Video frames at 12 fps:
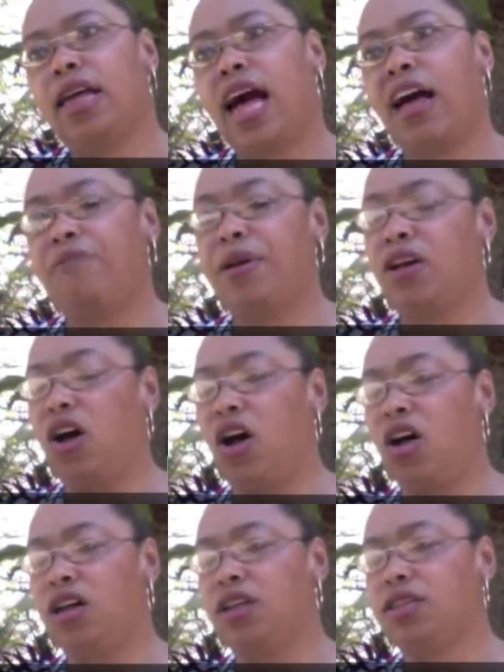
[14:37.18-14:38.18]
I've been
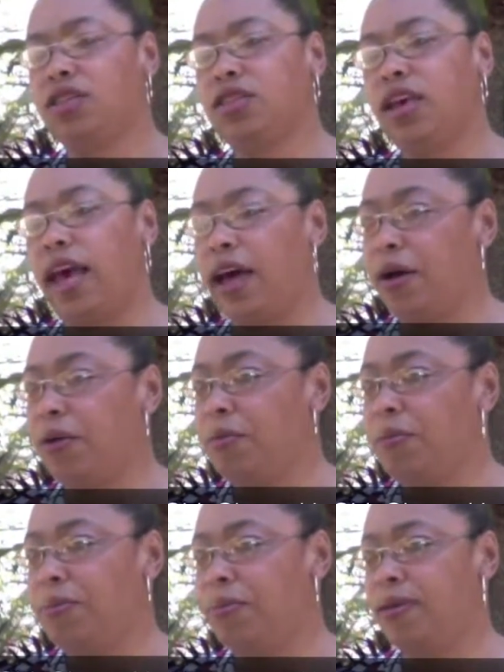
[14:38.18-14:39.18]
called to help
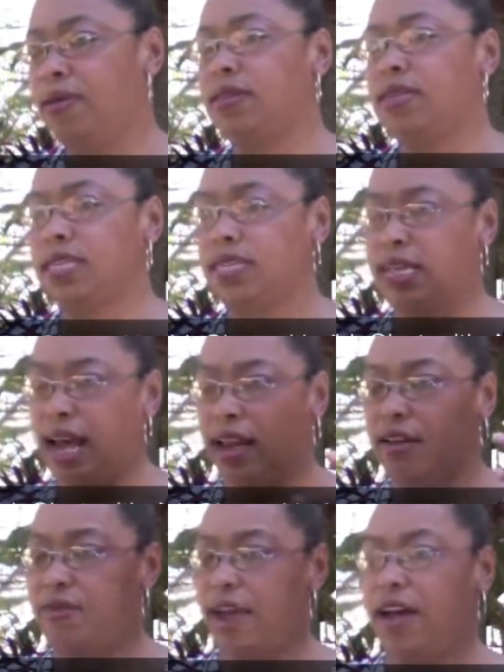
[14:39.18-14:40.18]
to
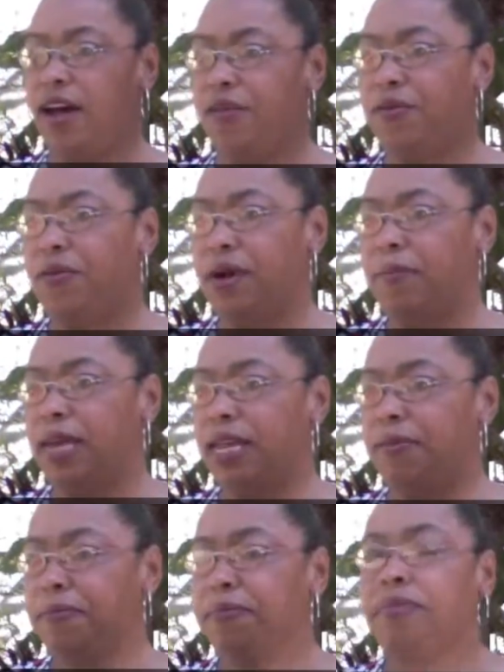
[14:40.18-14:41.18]
elevate other
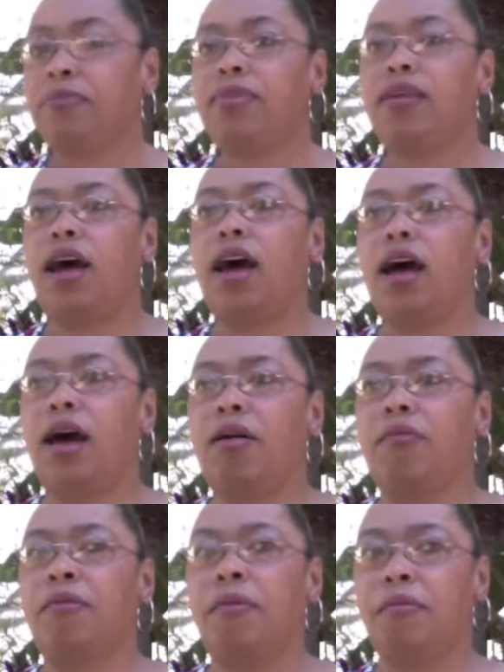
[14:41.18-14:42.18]
women.
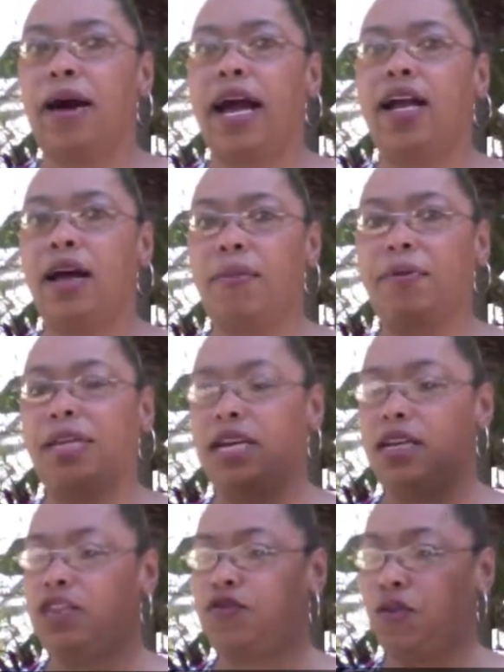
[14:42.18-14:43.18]
My
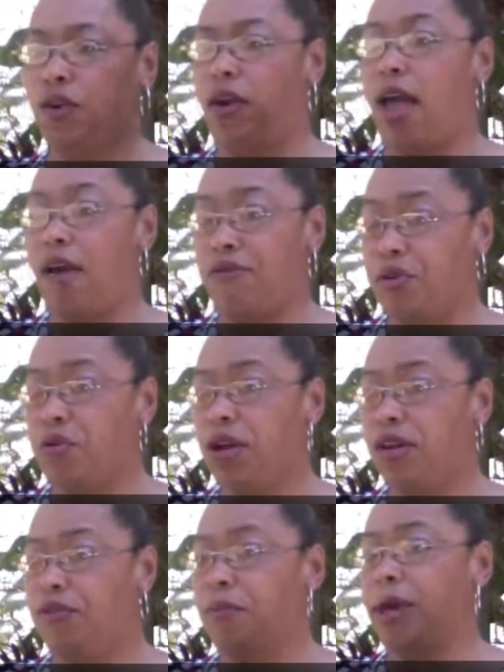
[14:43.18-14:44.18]
company is for
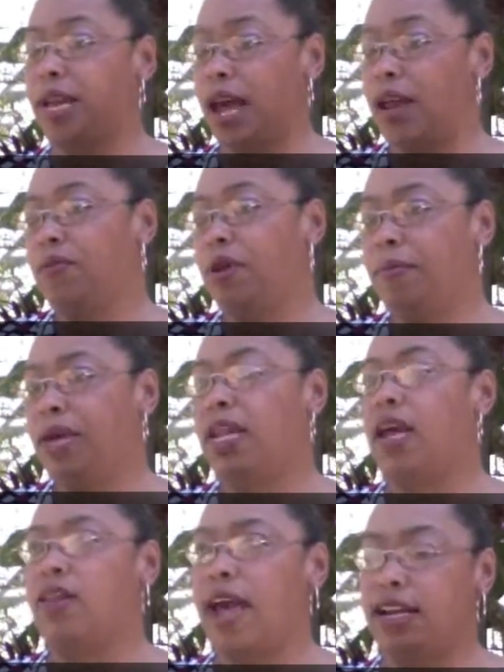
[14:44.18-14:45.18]
everyone, for men and
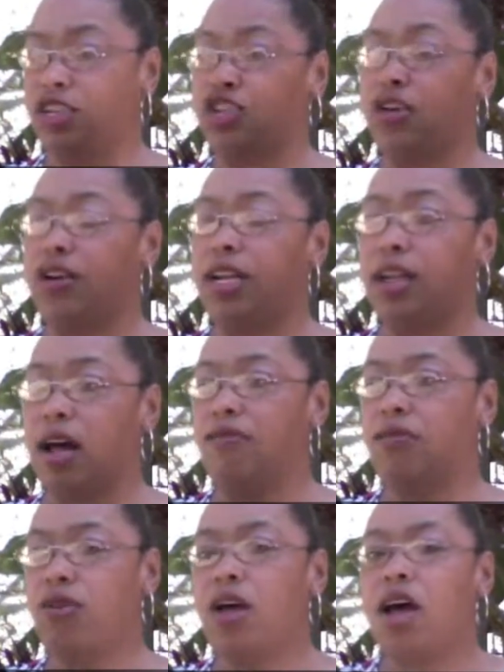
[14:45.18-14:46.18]
women, and at a certain
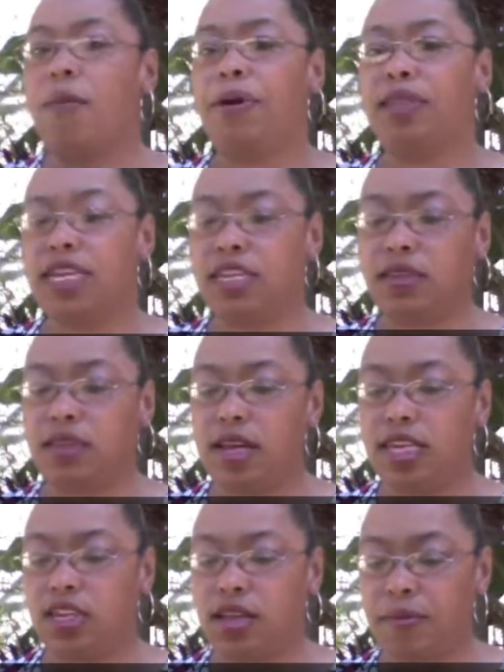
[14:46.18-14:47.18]
level. But this
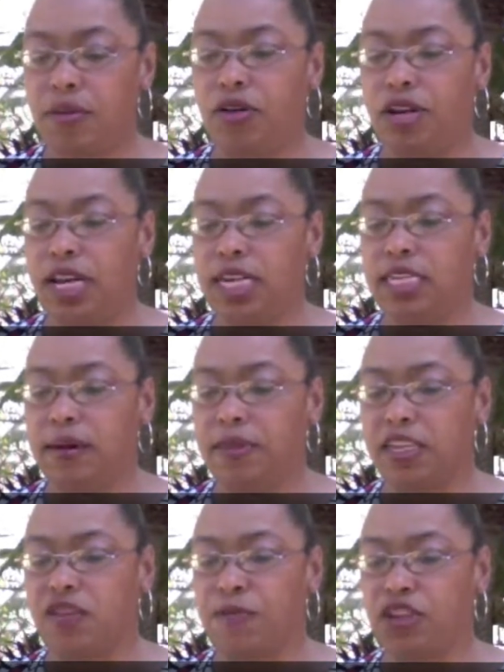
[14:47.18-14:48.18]
community is
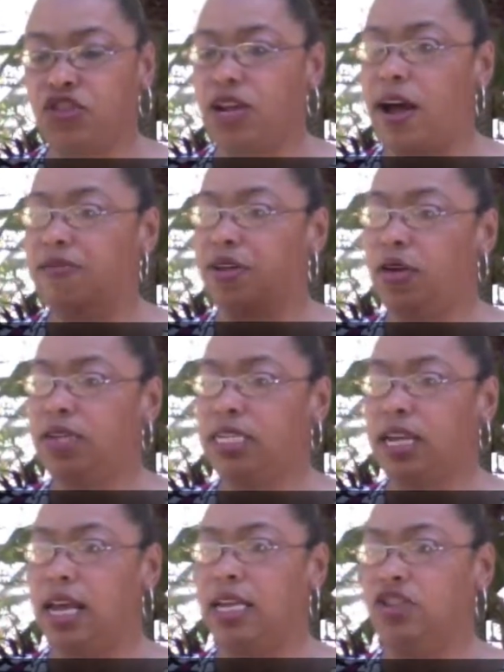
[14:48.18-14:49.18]
something special, and I've
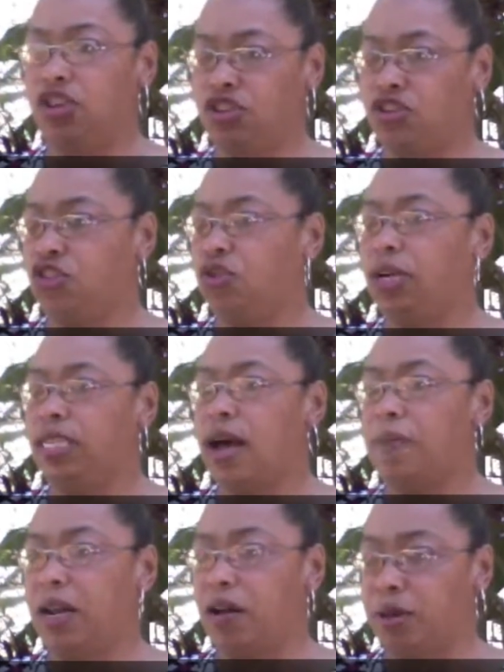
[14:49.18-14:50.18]
noticed it in just the short
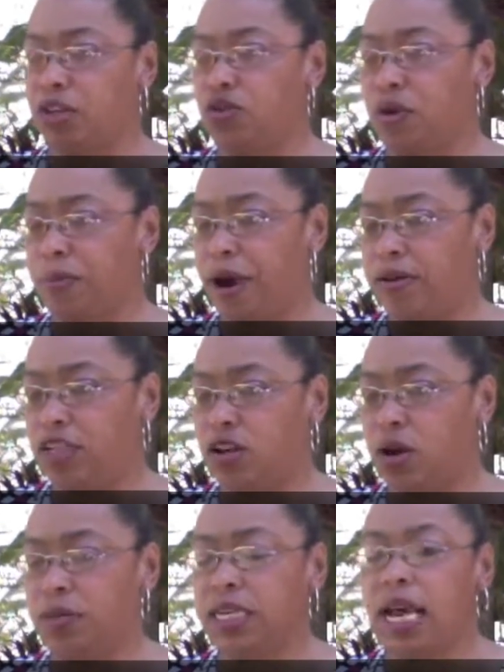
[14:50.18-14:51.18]
time that I've been doing
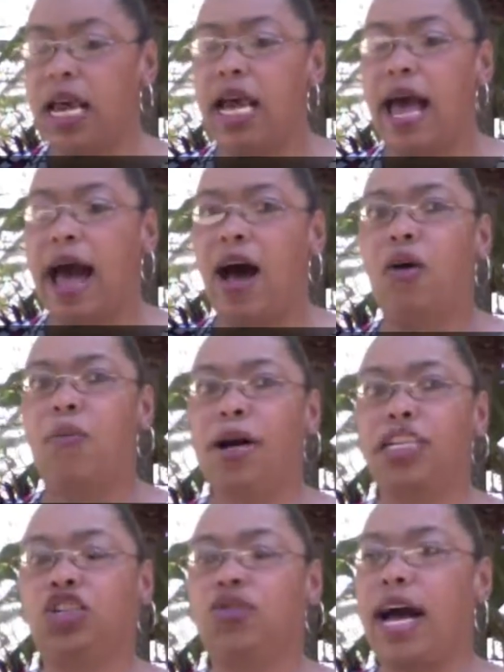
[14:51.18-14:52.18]
Periscopes, how
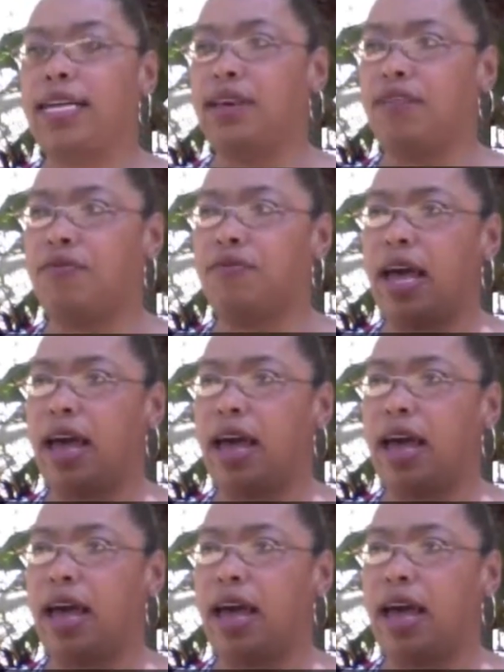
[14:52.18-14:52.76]
much you guys have